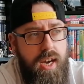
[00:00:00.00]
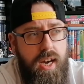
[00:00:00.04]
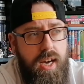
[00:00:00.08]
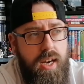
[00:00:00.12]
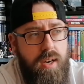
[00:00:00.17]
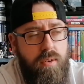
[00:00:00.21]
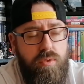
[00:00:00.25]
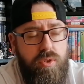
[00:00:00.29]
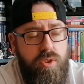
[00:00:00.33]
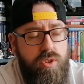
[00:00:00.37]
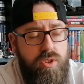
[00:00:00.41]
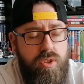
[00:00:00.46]

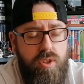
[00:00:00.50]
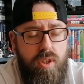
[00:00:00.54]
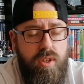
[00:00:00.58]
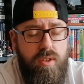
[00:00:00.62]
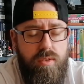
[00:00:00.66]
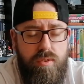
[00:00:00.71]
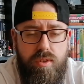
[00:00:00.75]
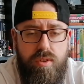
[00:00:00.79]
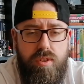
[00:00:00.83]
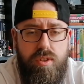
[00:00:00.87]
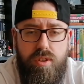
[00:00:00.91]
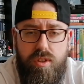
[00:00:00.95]
And I
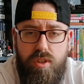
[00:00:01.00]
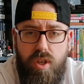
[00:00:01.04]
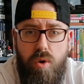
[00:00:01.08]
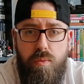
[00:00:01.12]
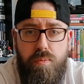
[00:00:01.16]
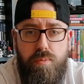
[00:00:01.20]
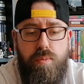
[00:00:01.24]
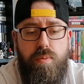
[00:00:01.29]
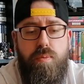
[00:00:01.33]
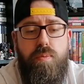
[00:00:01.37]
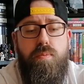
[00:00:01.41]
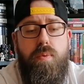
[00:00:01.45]
was
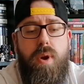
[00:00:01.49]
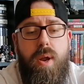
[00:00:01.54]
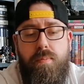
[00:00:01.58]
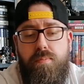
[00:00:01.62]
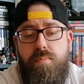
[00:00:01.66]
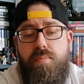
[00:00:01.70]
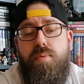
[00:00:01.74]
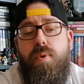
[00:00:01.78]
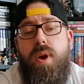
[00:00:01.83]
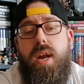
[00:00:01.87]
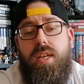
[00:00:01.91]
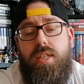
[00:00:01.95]
so
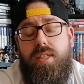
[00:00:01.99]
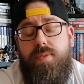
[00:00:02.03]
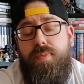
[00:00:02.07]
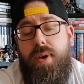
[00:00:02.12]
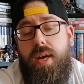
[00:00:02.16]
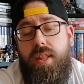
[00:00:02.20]
impressed